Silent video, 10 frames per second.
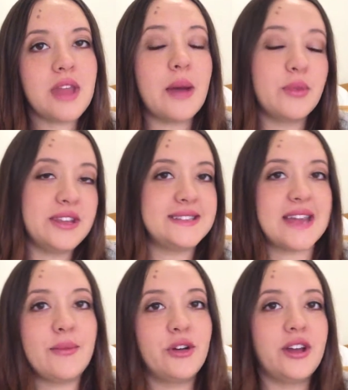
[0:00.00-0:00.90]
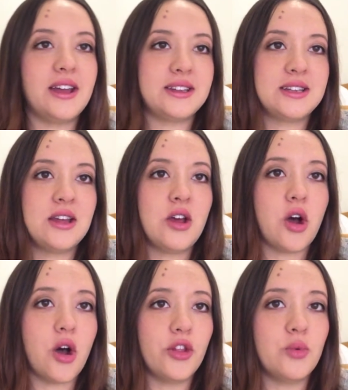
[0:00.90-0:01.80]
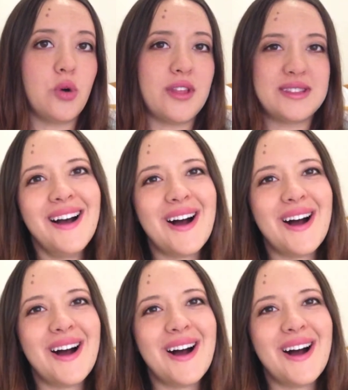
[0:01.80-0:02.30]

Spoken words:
with his name on it, on the wall.